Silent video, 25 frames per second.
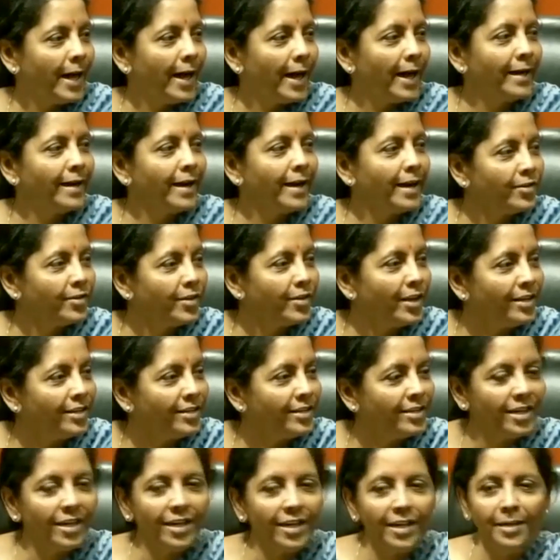And at
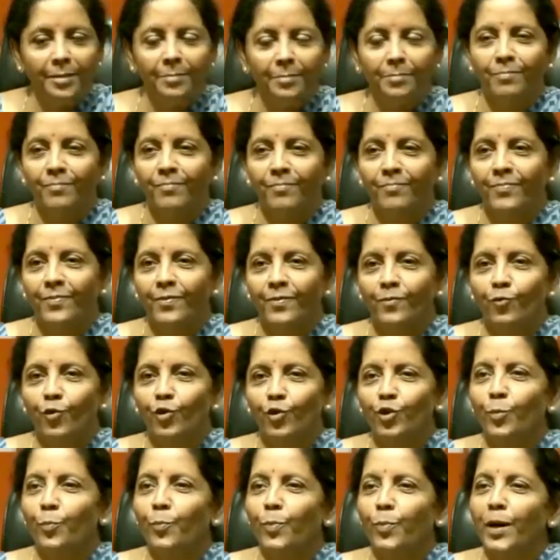that time,
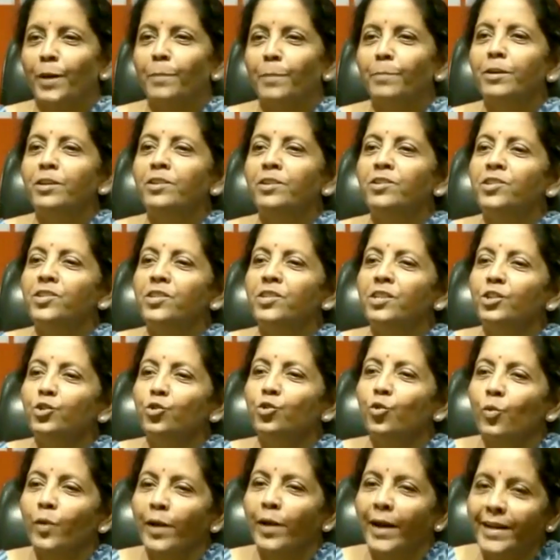for the Prime Minister
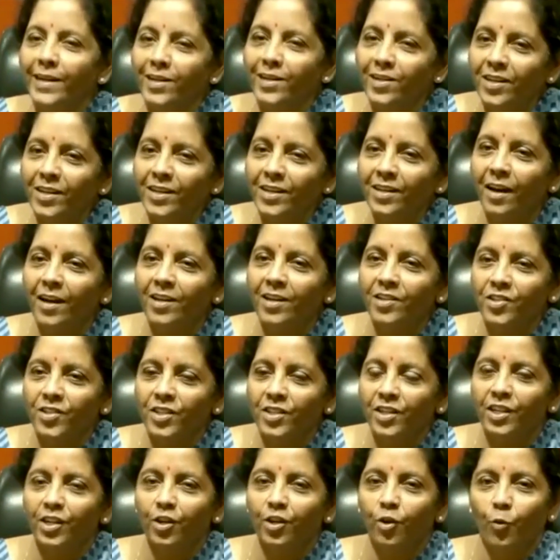to rightly
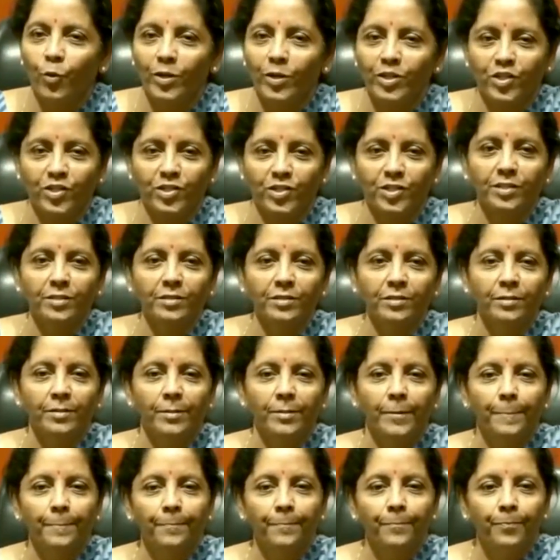ask her a question,
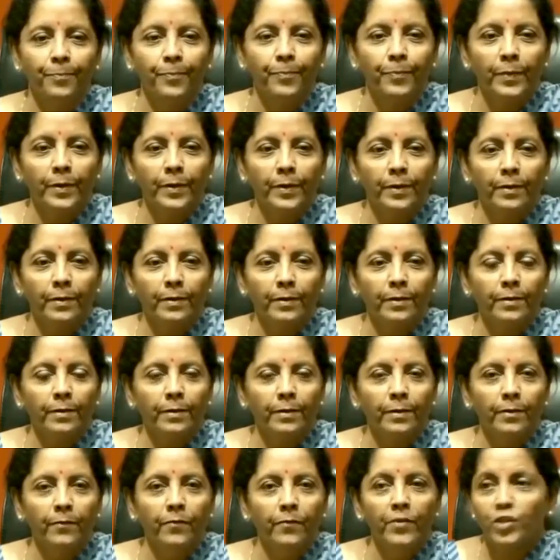
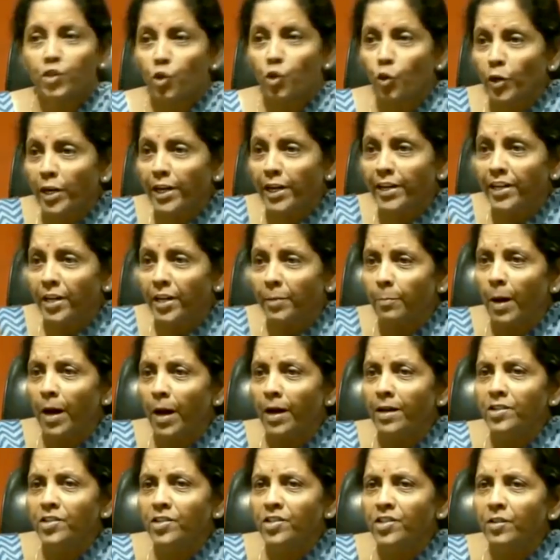which only
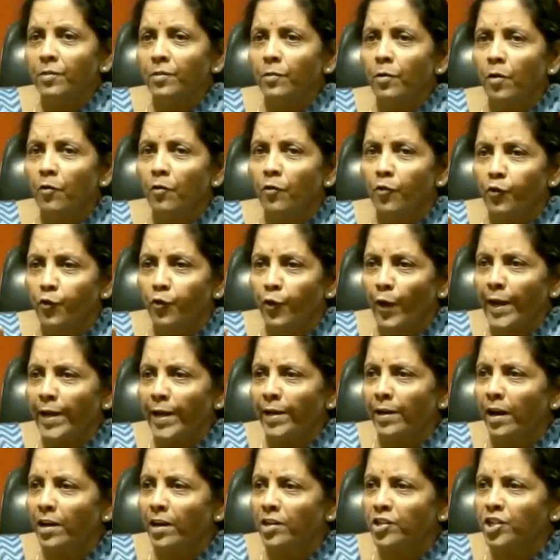demands a
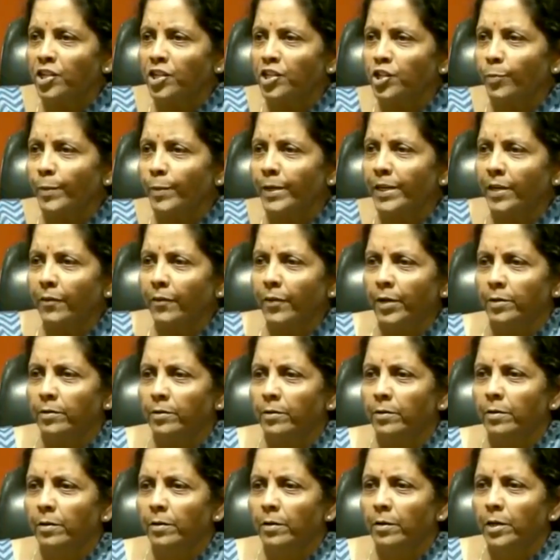fair answer to be
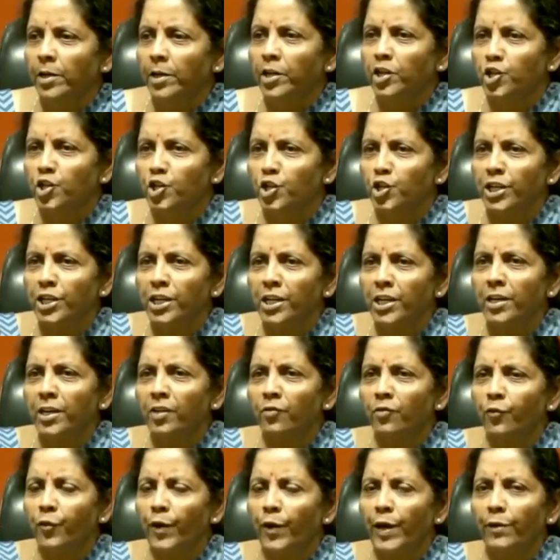given. Is she
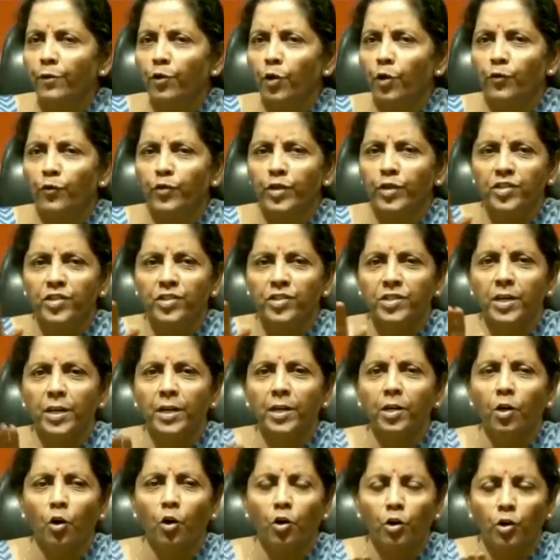in favor of this
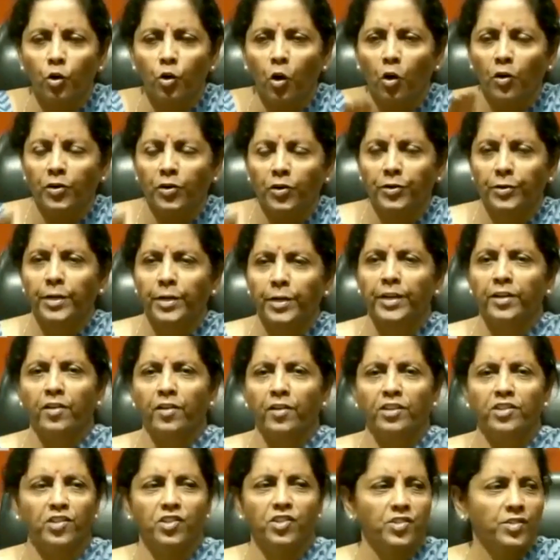girl or not? in
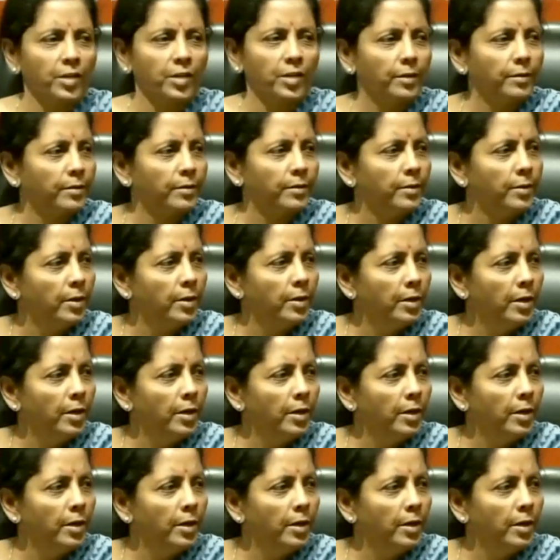Rajasthan.